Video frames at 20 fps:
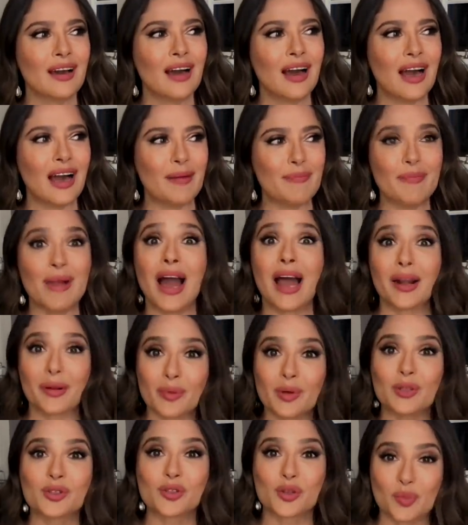a
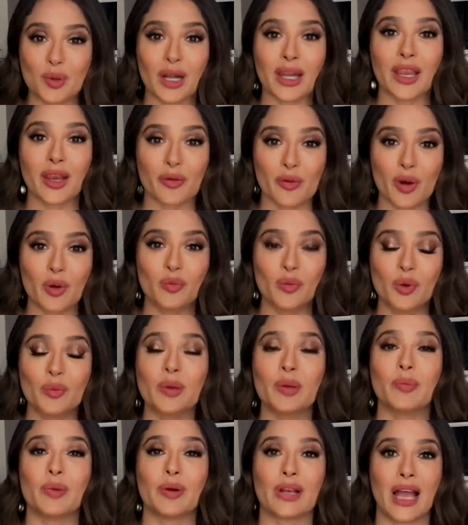Marvel superhero movie,
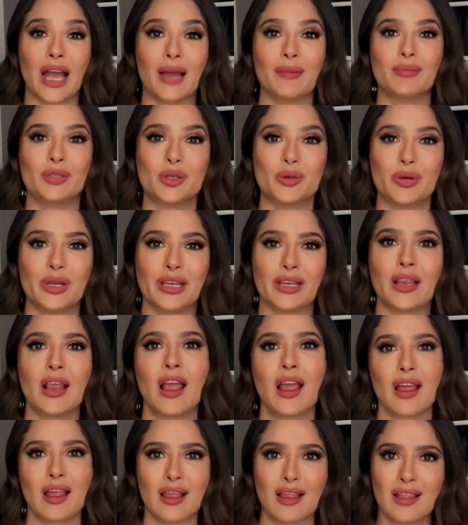but I'm doing
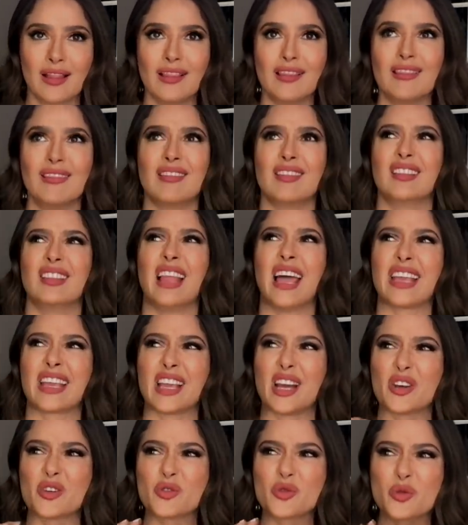like
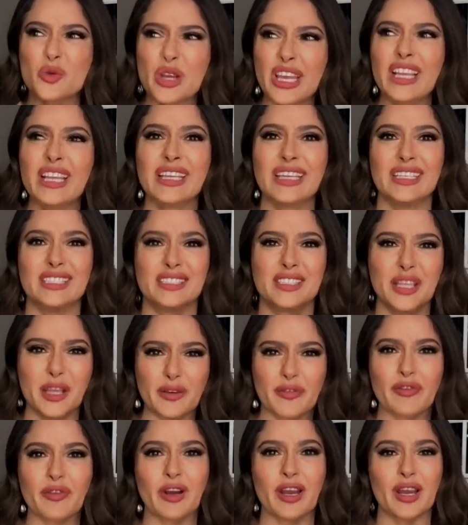a really
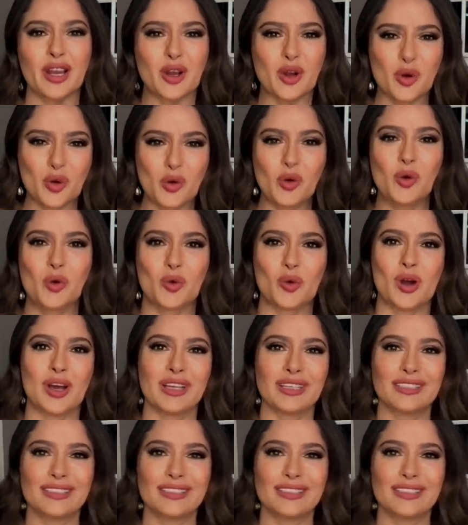different cool one.